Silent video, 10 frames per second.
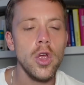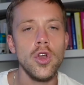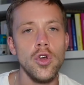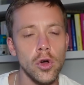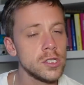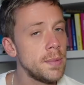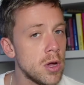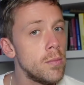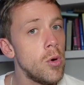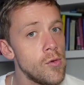not to
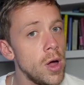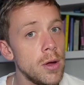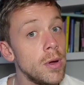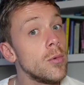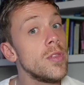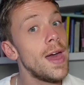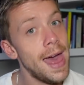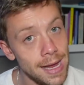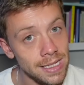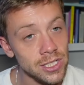become more right wing with
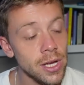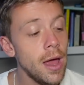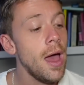age.